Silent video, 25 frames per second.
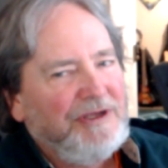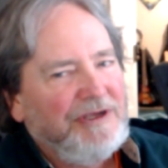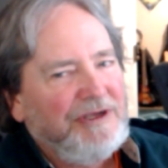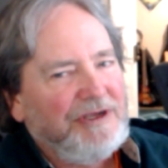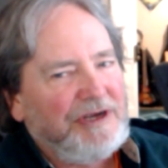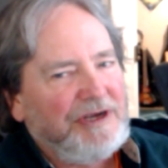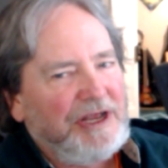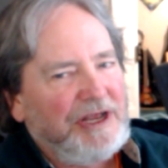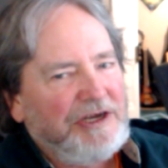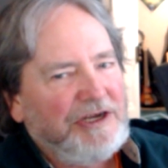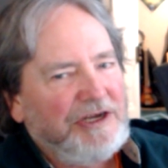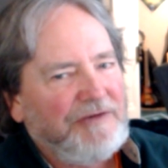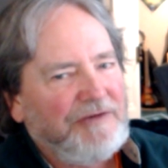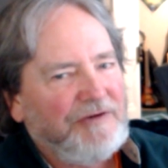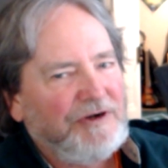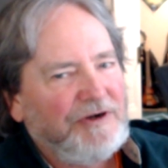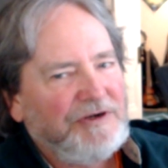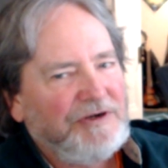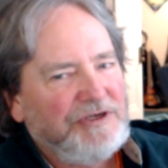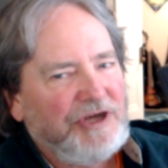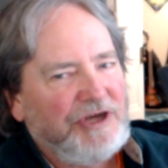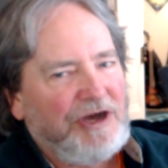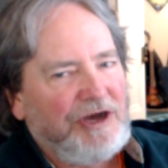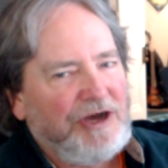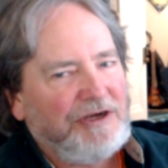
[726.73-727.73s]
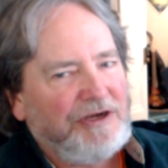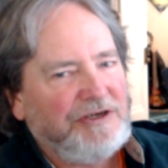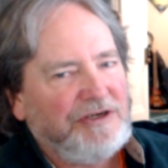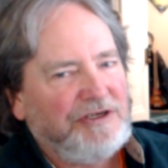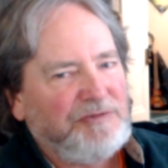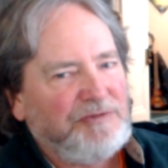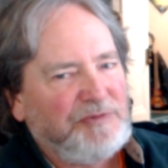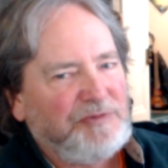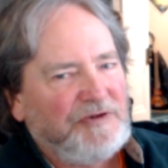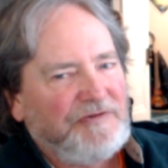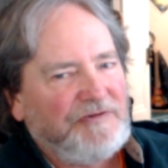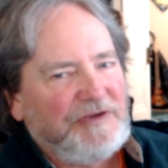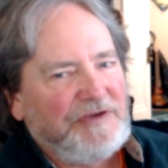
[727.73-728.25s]
And I never talked to
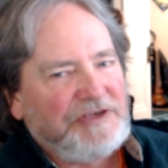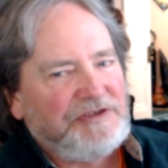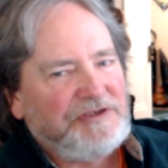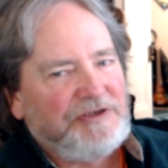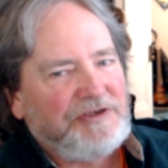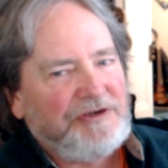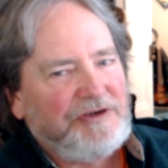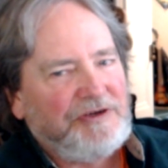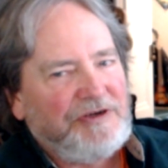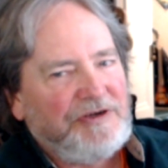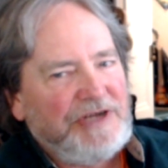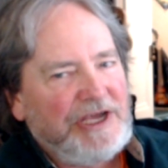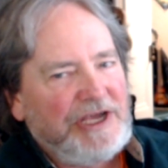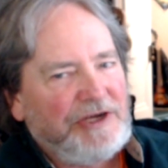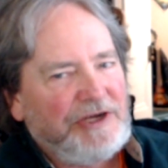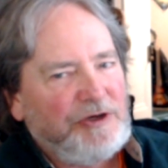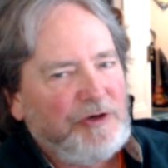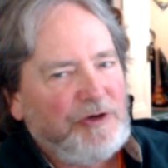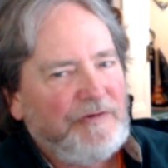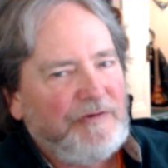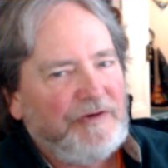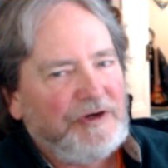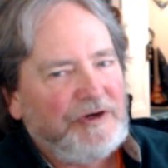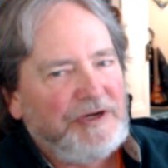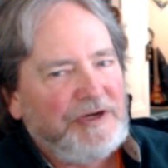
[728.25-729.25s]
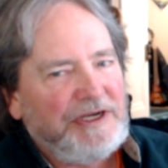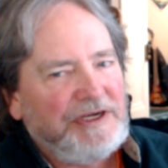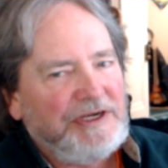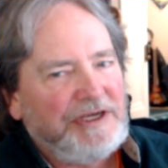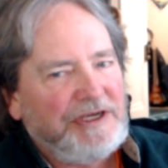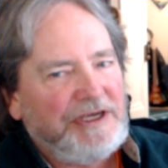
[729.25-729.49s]
Professor Ned Overend